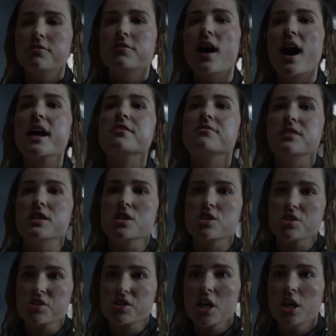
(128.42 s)
five
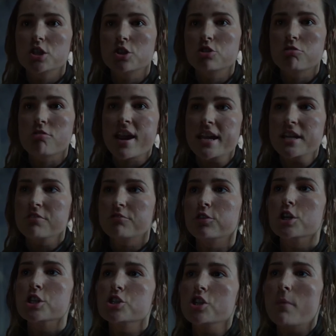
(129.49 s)
years to train
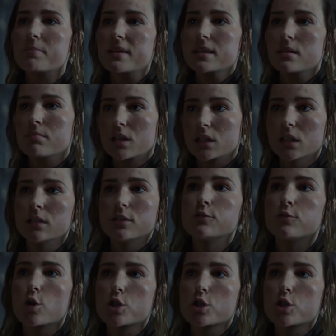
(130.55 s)
for a jump into the middle of a